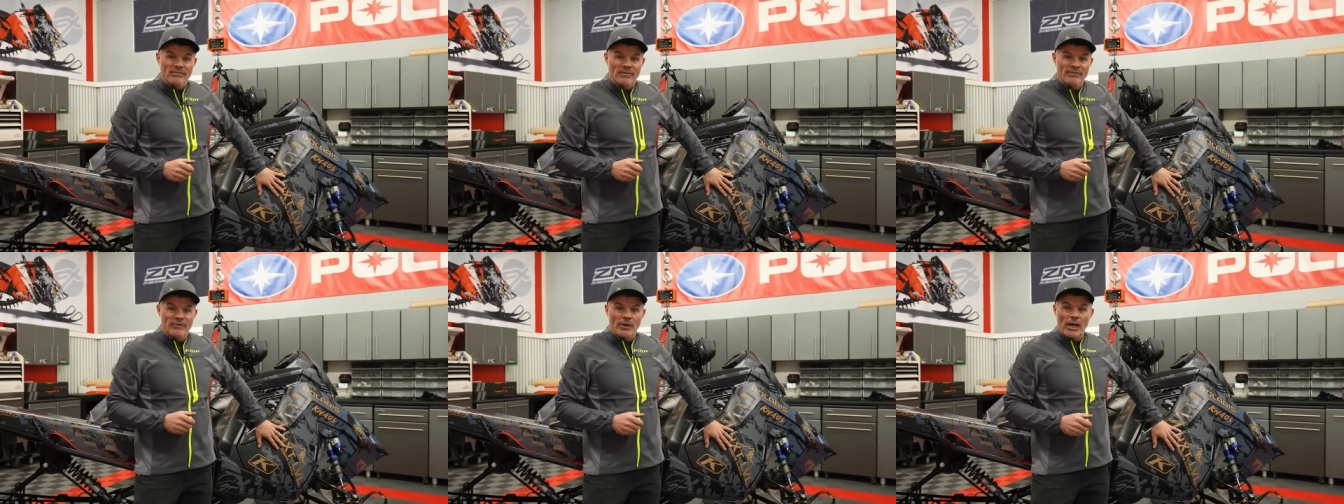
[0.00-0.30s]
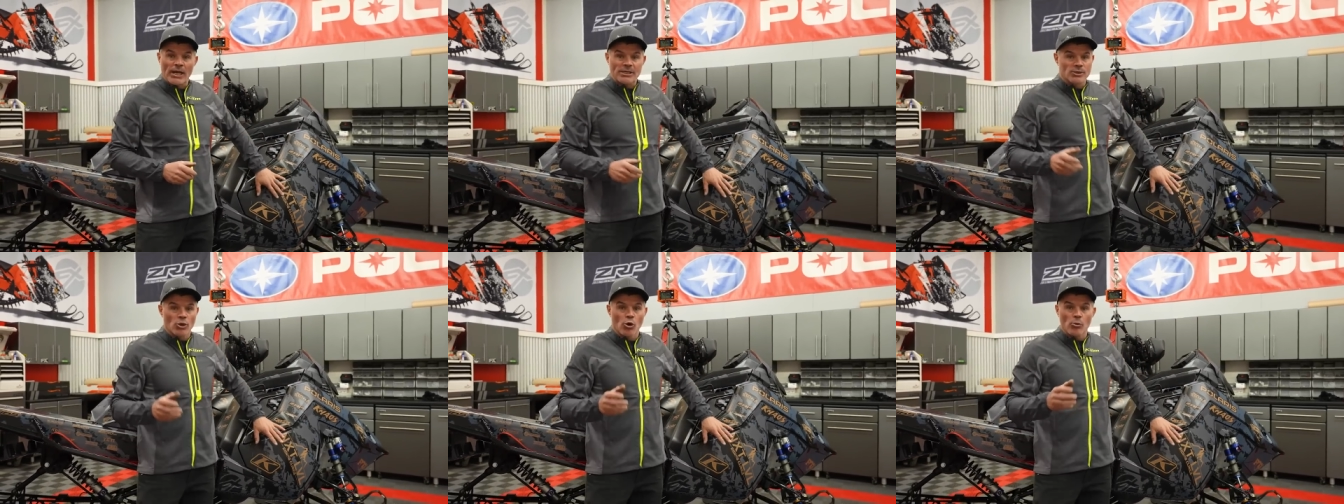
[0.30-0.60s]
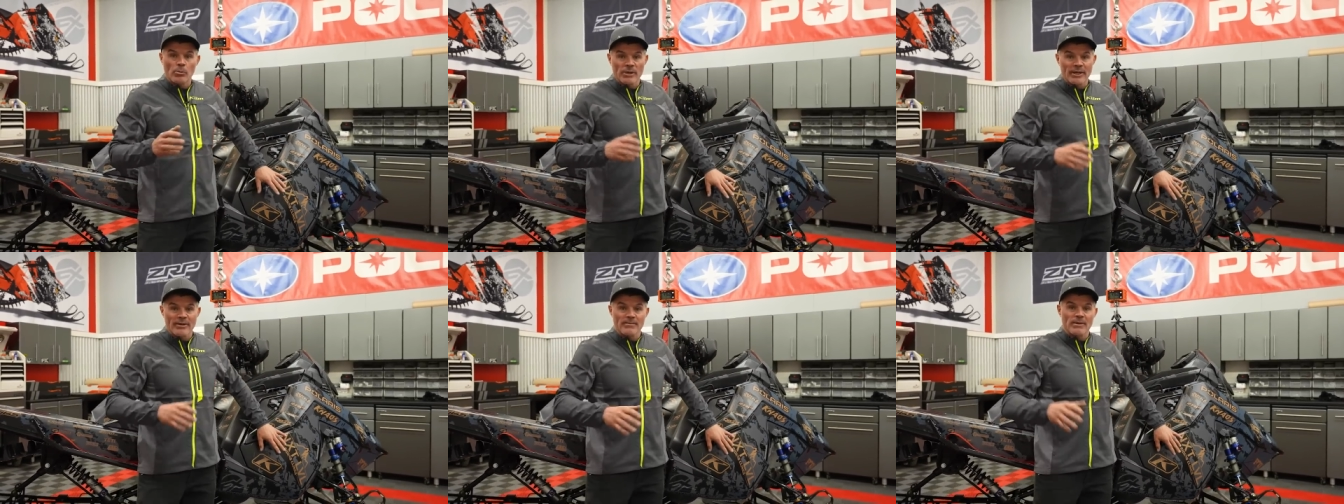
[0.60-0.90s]
If you guys
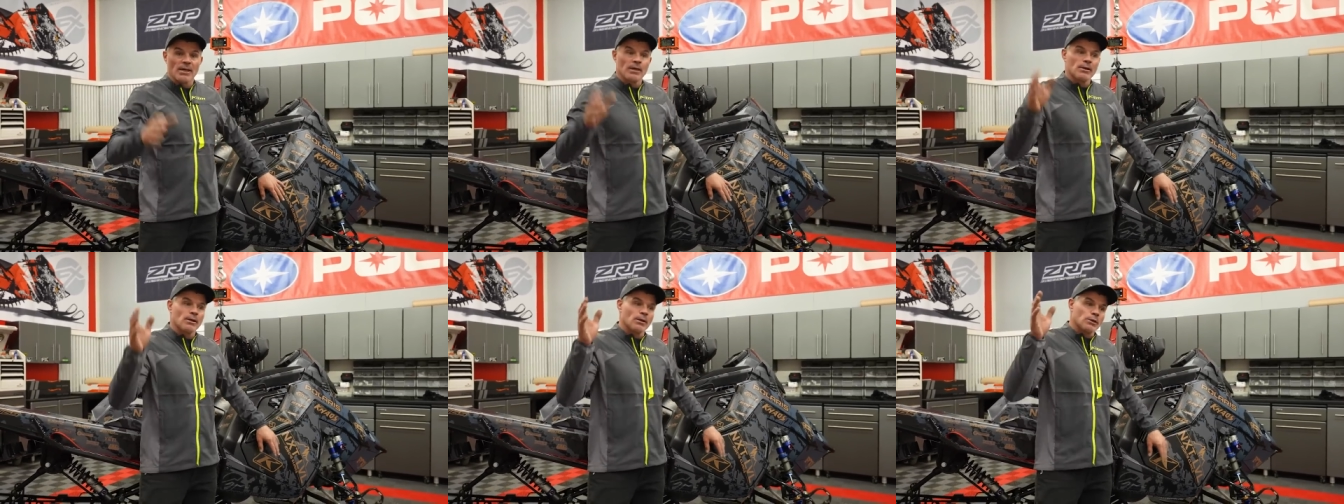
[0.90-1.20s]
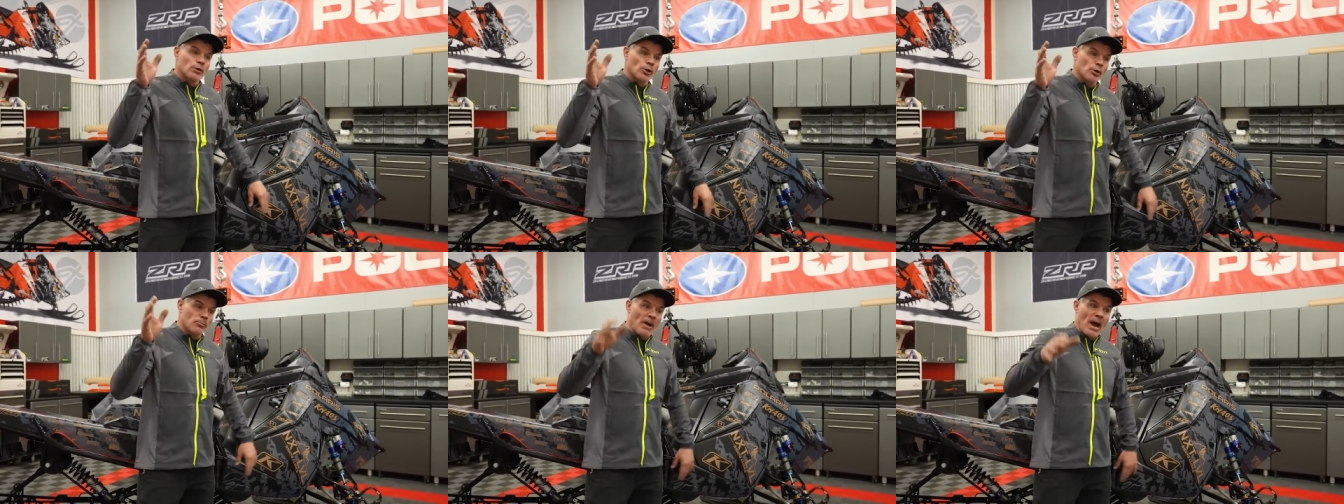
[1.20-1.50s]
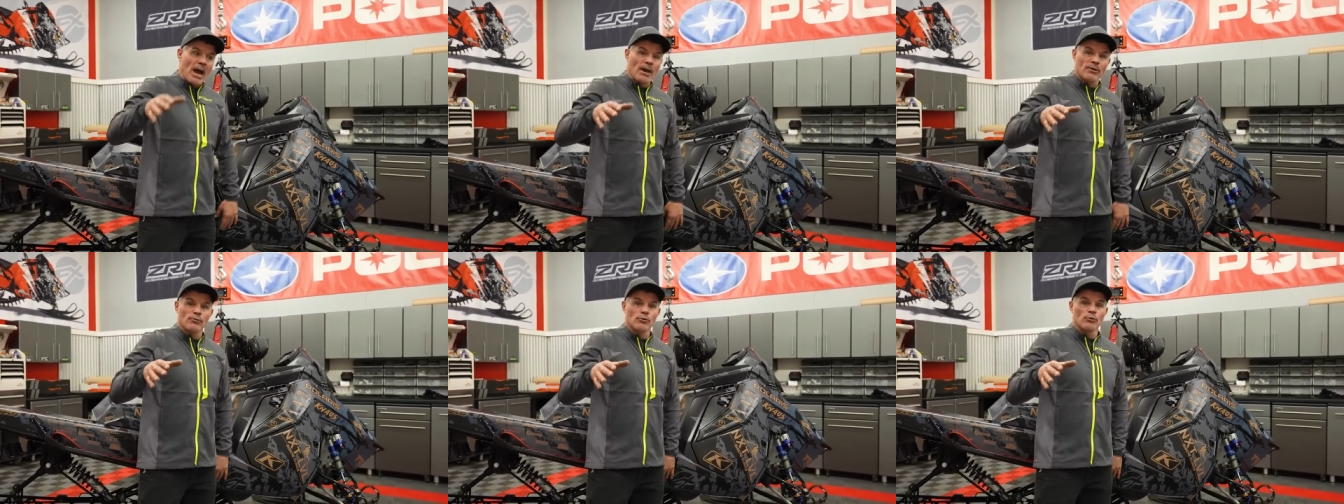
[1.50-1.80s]
don't believe me, look
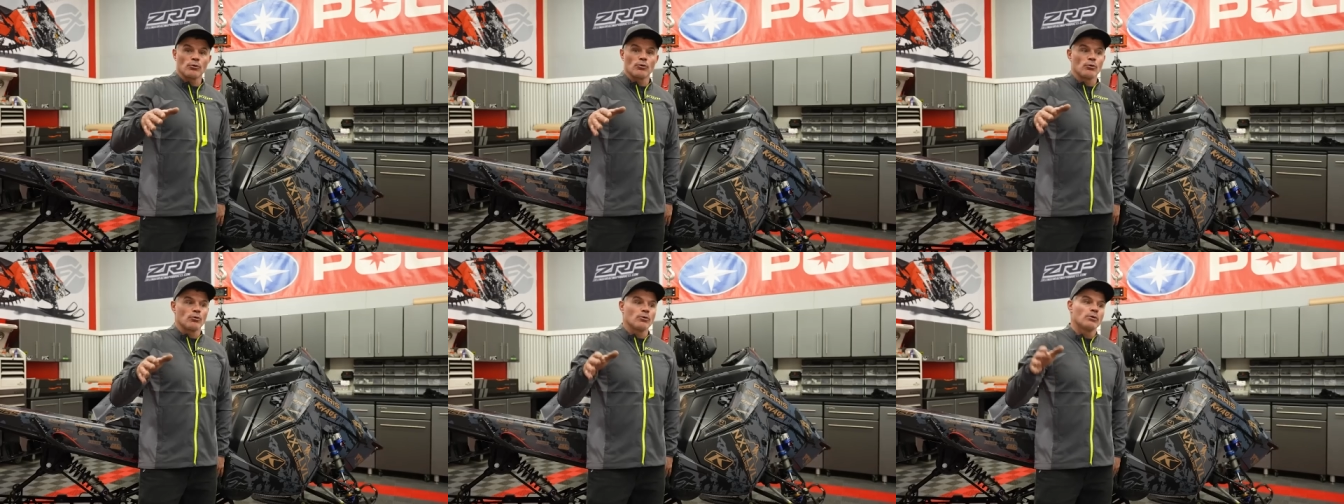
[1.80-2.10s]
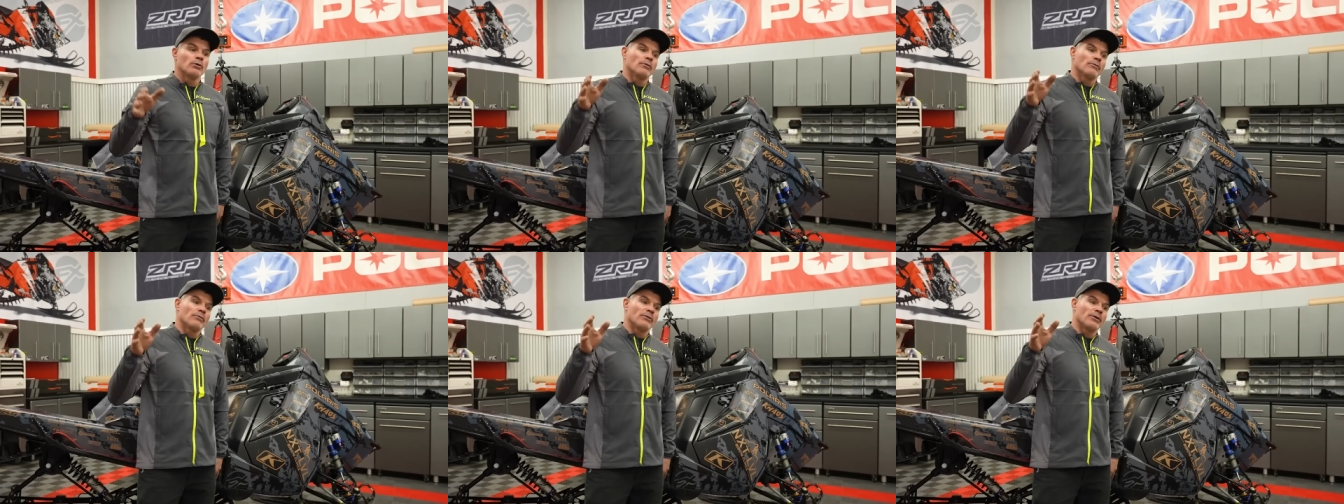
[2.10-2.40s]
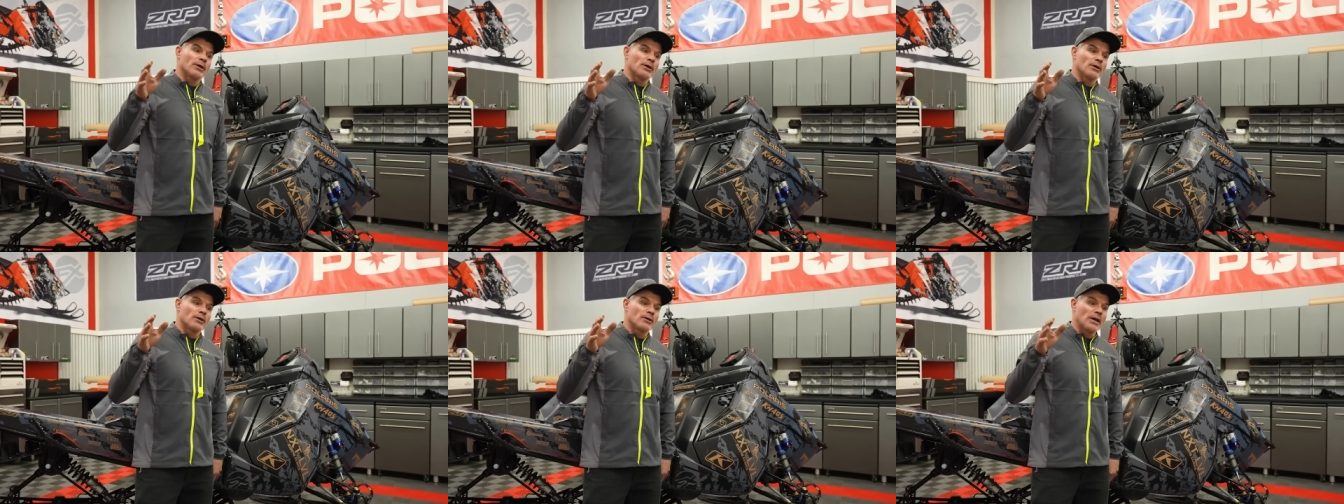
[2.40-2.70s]
back through
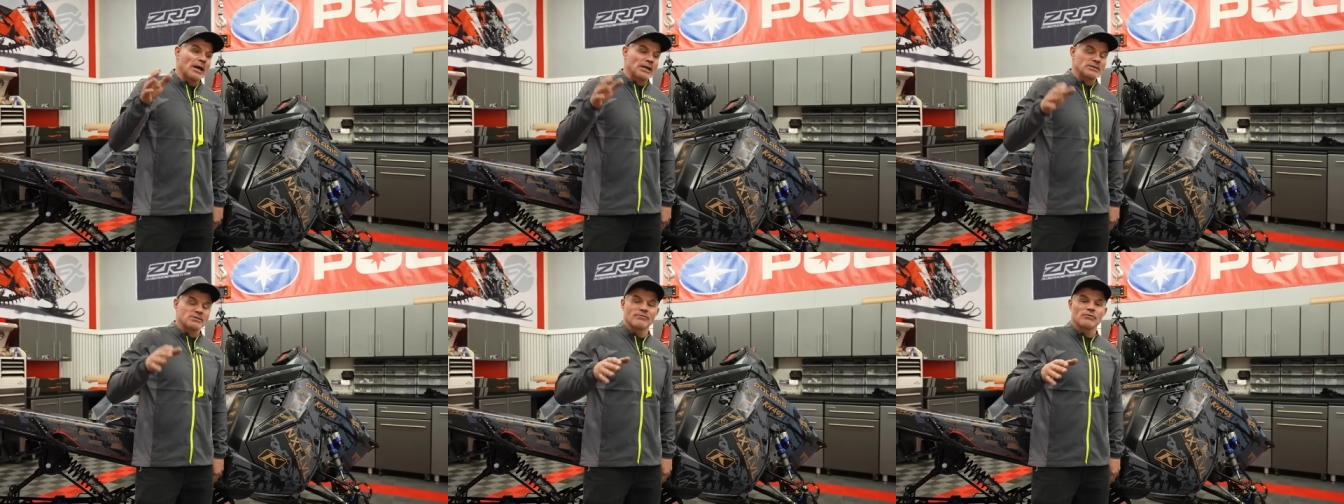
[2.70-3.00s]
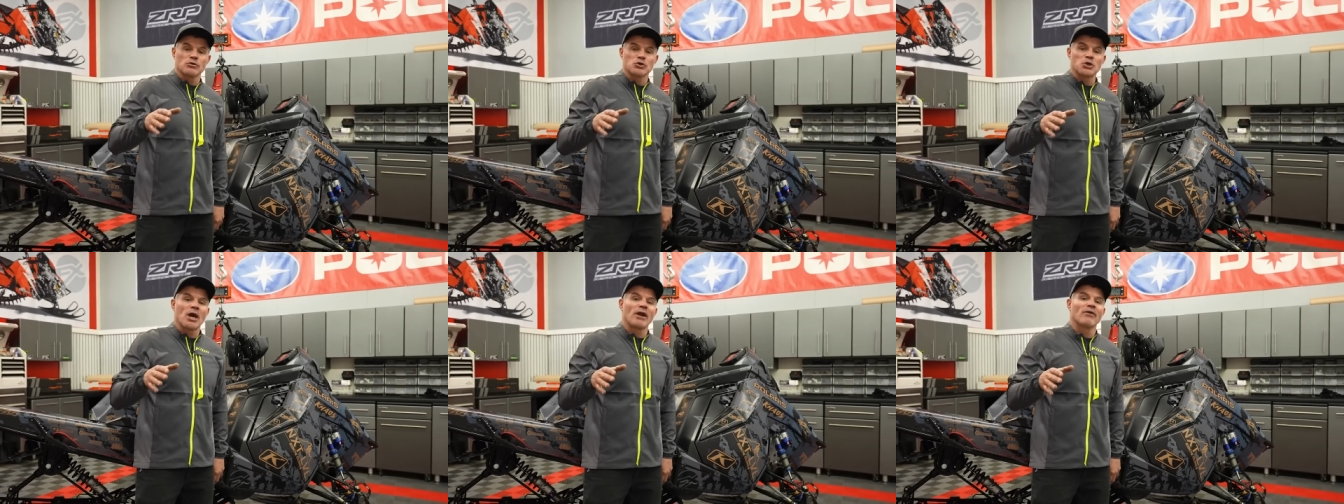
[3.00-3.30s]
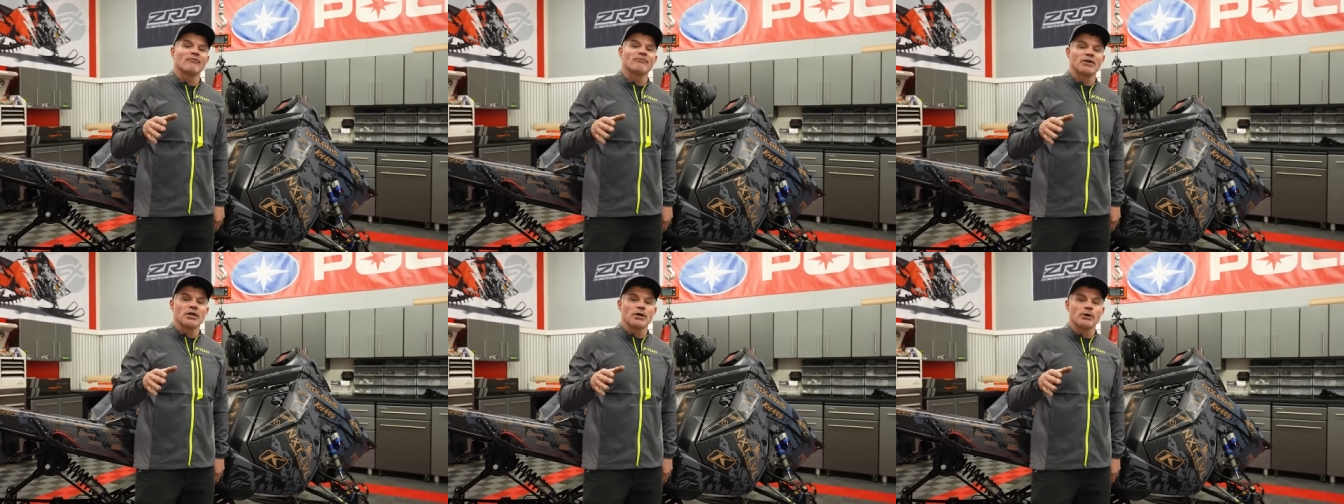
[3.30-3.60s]
the Next Level
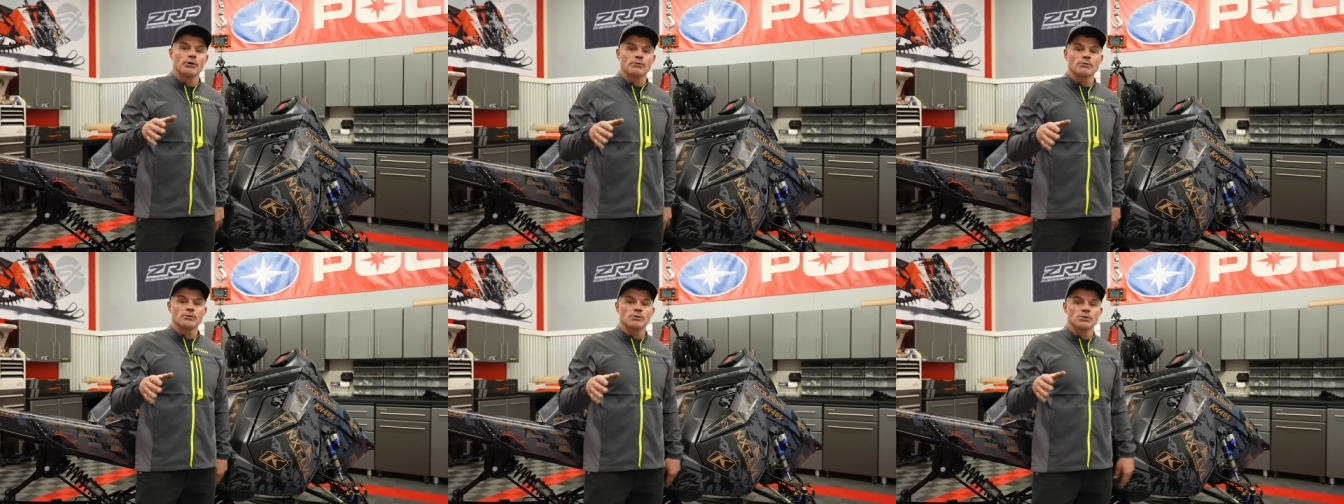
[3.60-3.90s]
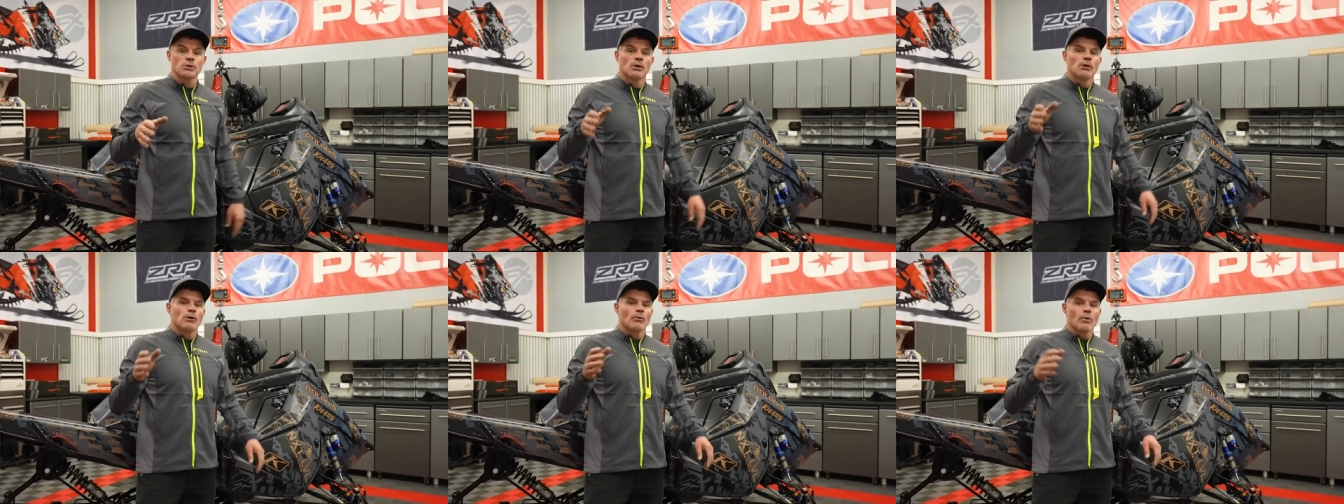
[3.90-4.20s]
Channel videos.